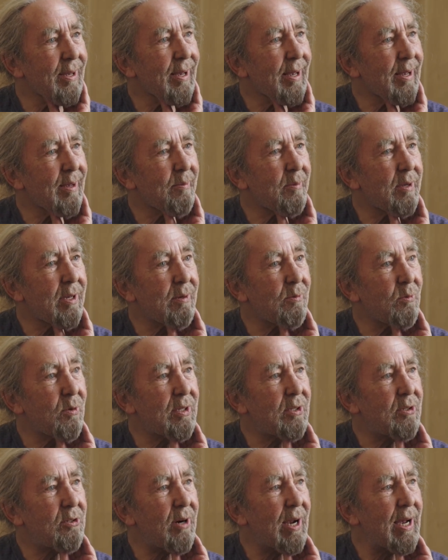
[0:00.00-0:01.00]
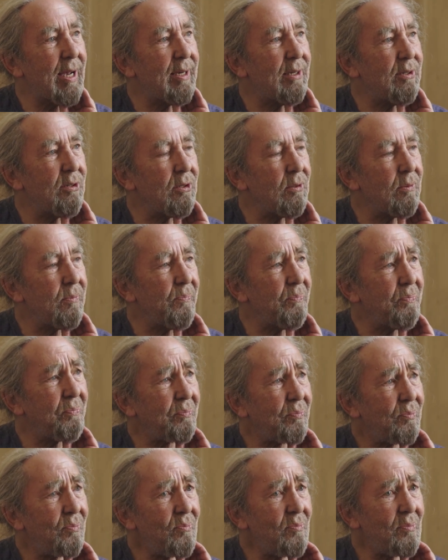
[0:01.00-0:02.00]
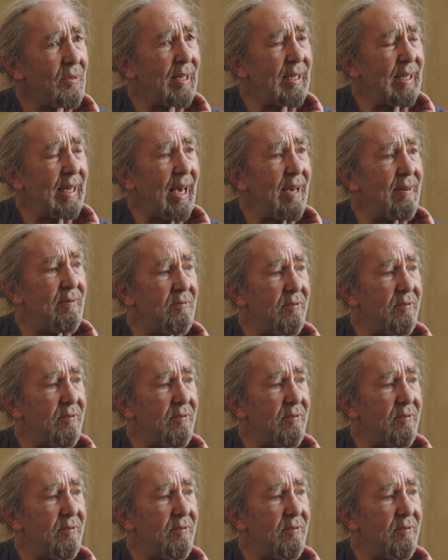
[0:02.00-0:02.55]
I mean, we'd try to get